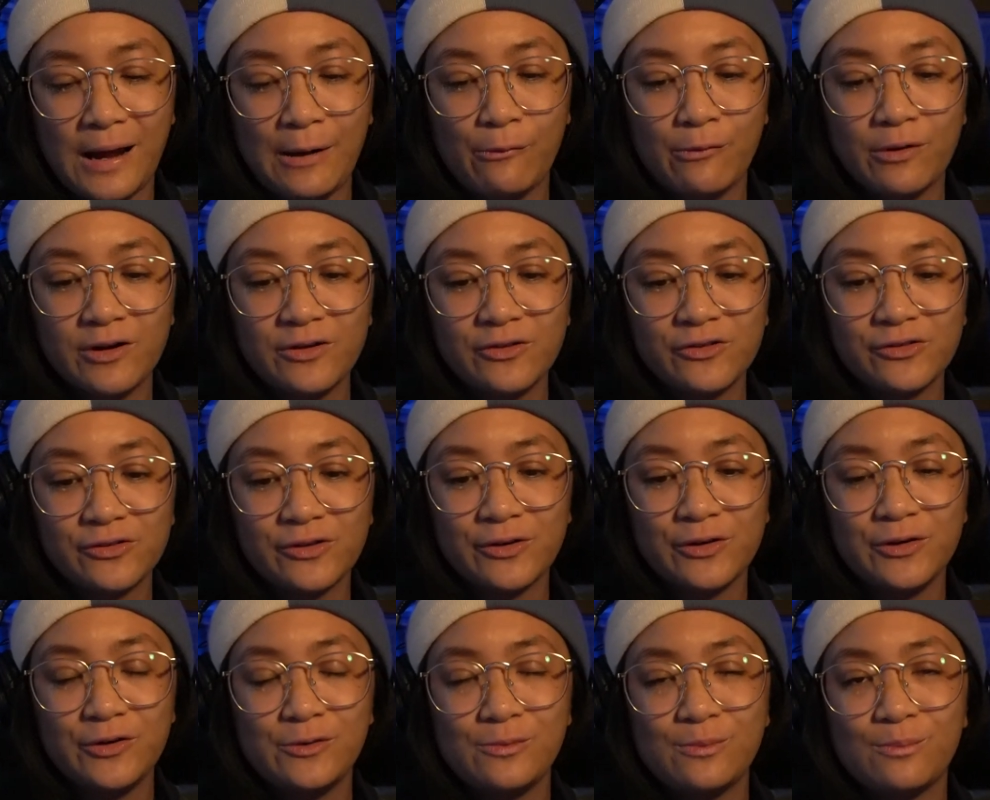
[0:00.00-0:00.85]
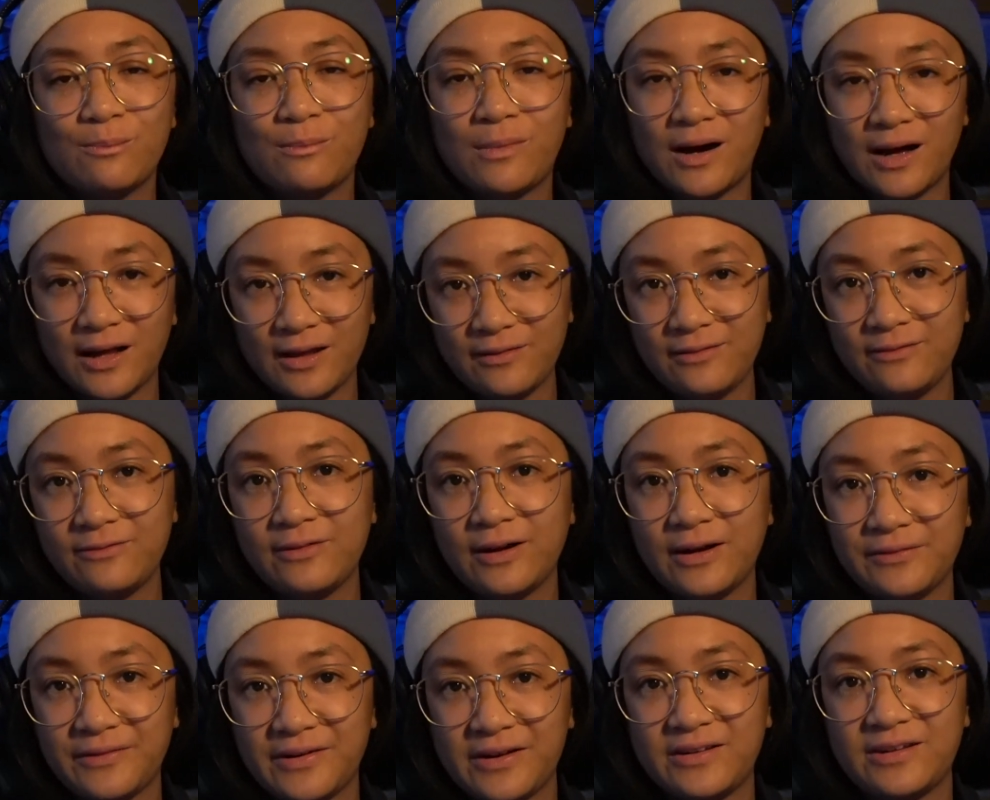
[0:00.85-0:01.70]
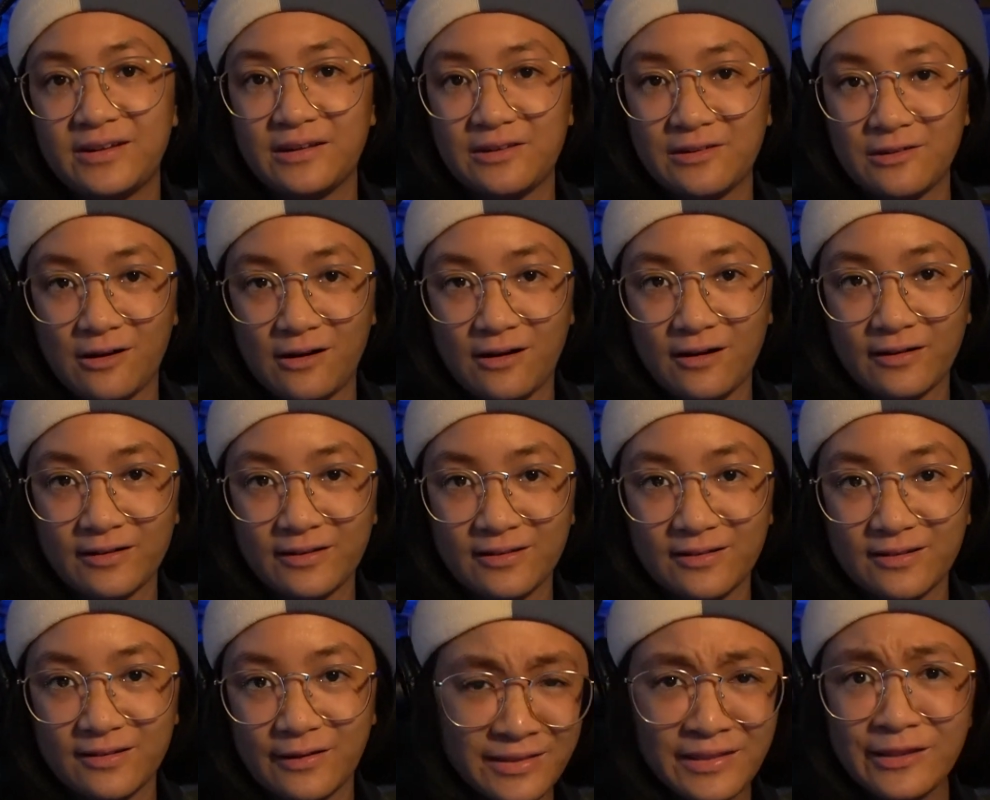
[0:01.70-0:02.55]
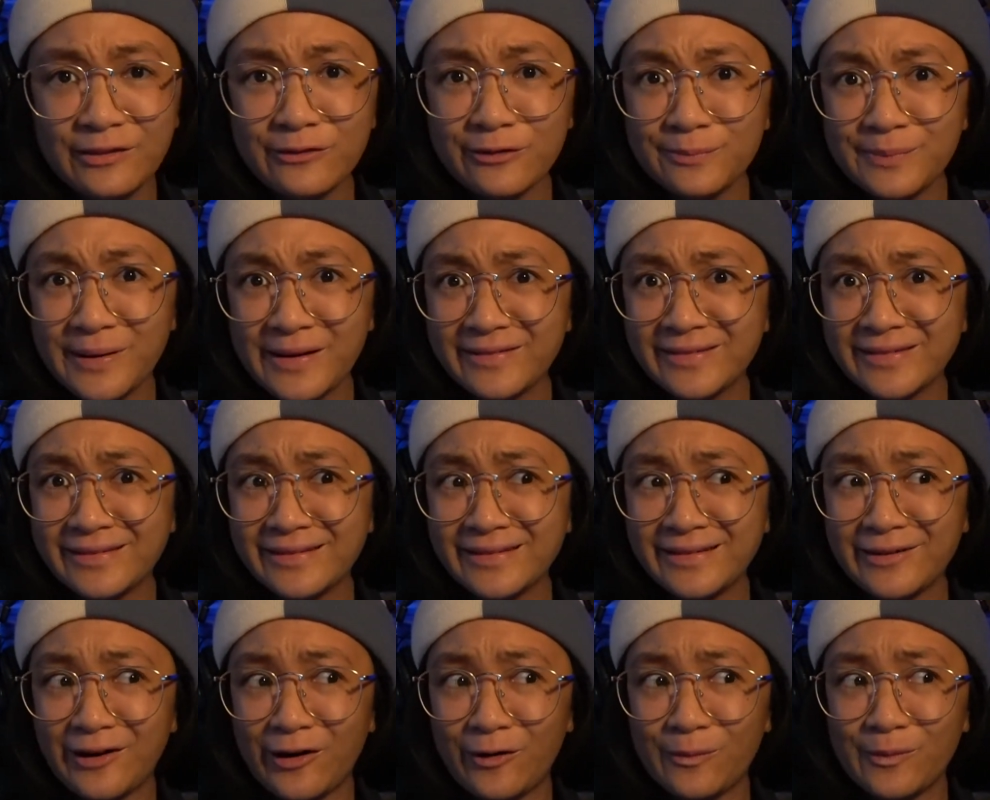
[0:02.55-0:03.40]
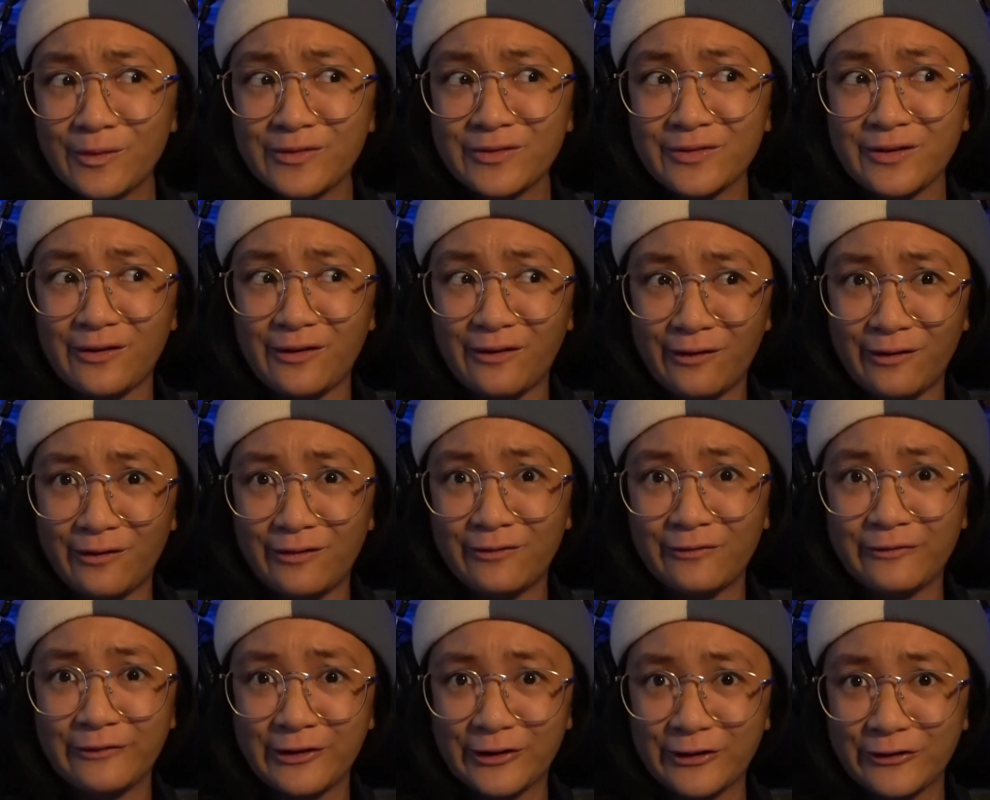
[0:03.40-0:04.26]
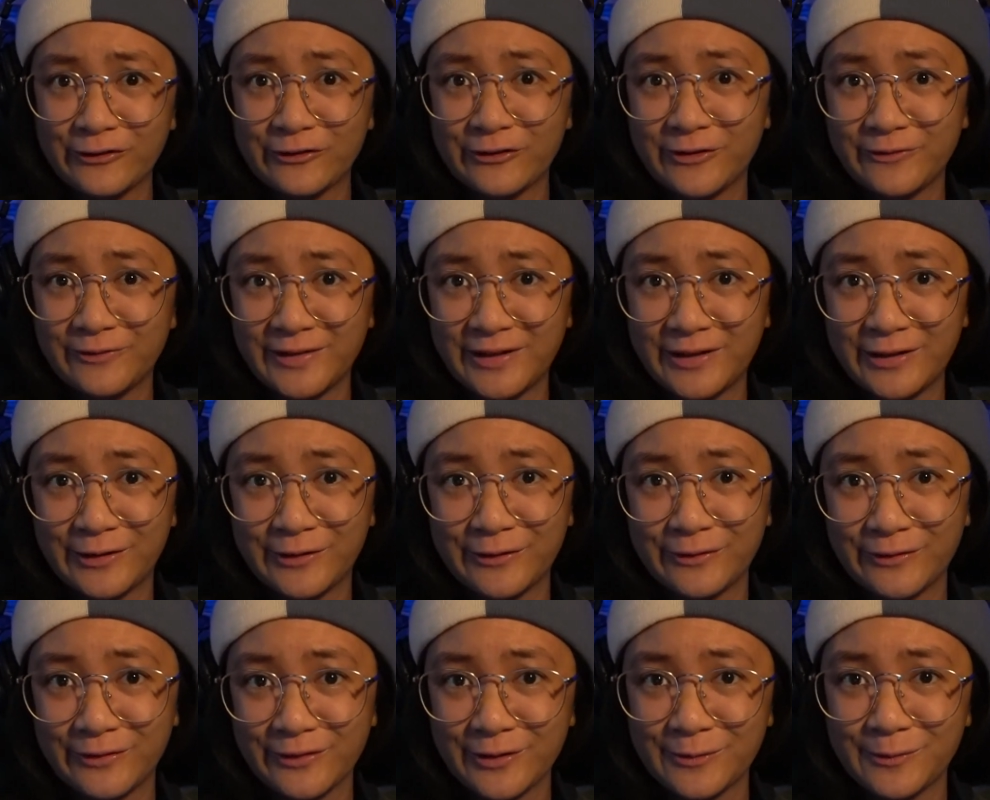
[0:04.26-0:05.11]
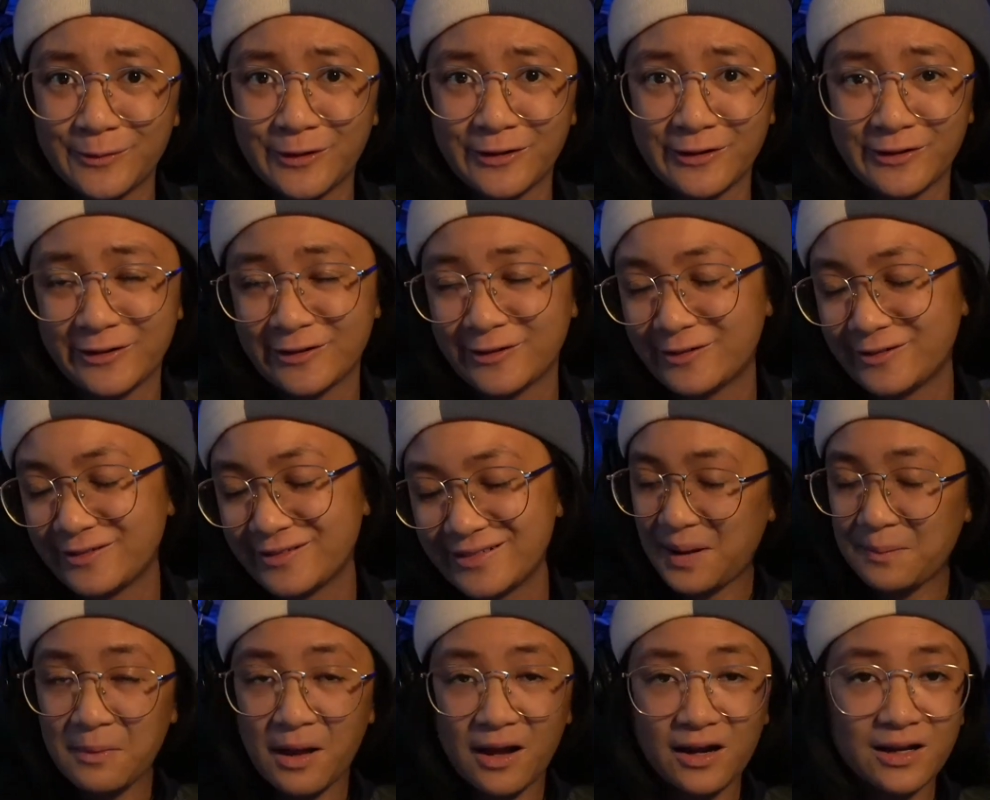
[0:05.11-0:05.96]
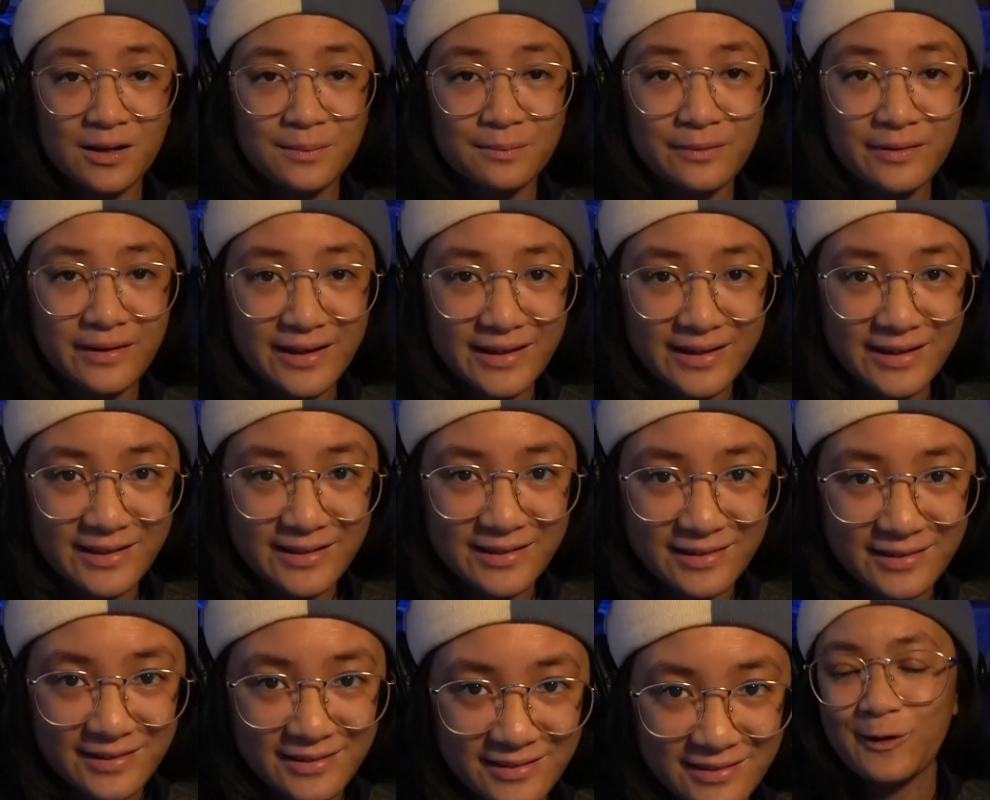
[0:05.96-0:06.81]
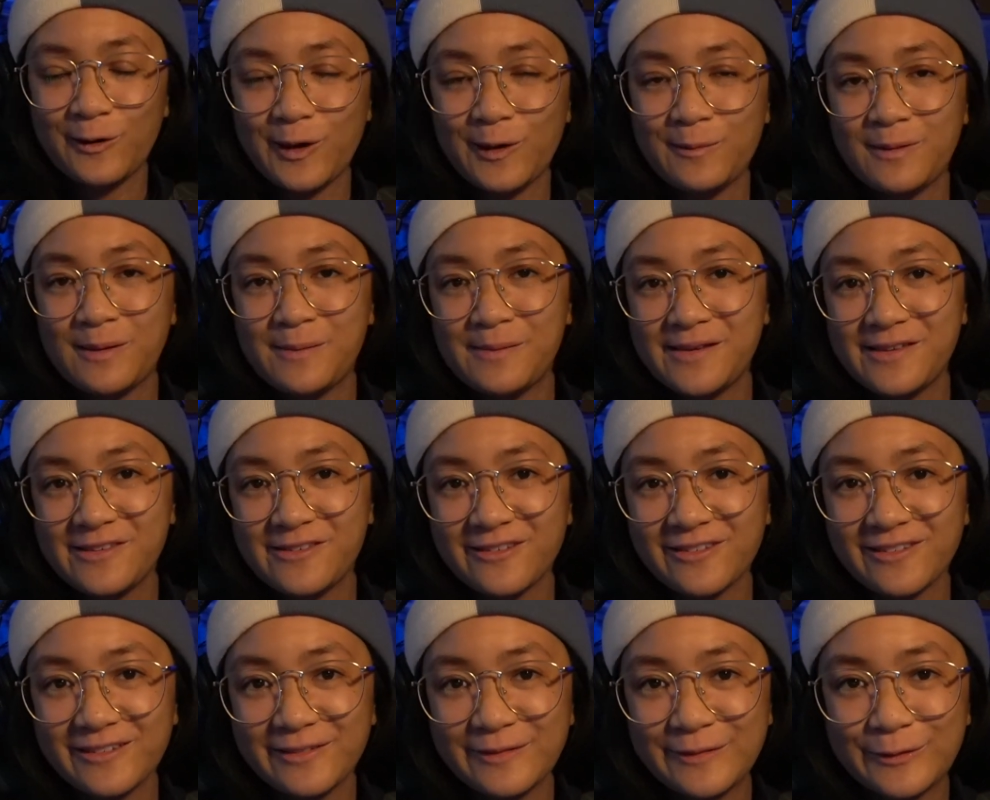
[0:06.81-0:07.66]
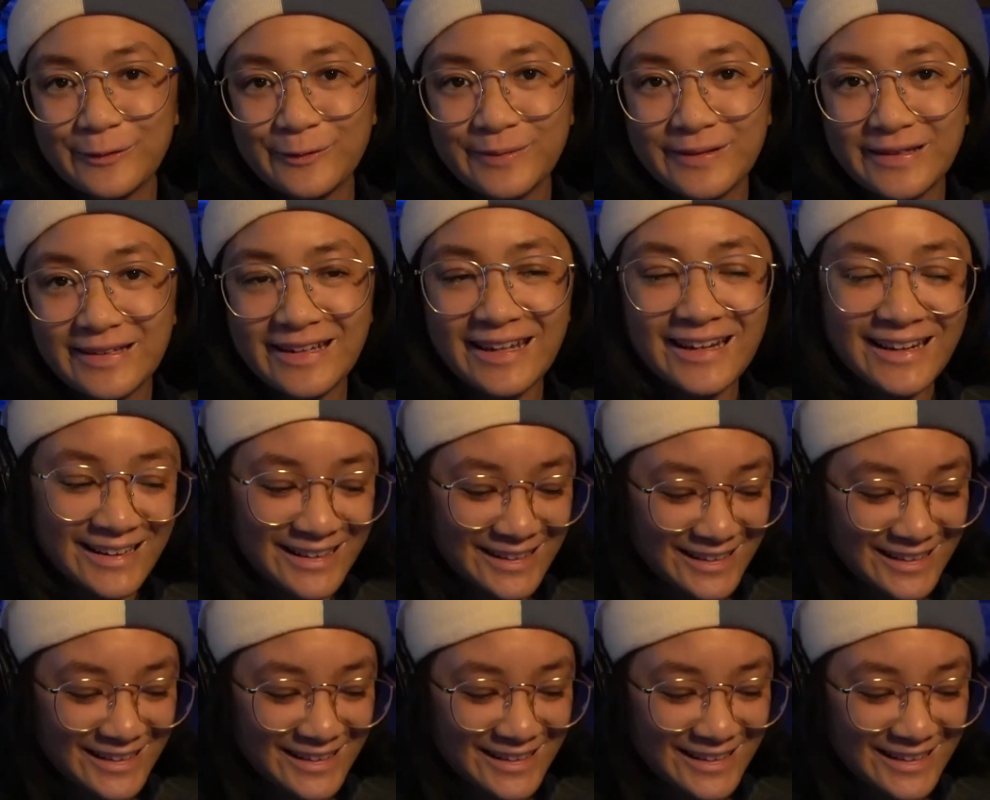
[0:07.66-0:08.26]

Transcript: I want to show you my favorite TikToks. These are basically almost all Fear Street videos. Come on, y'all. I'm not complaining. Okay, maybe just a little bit.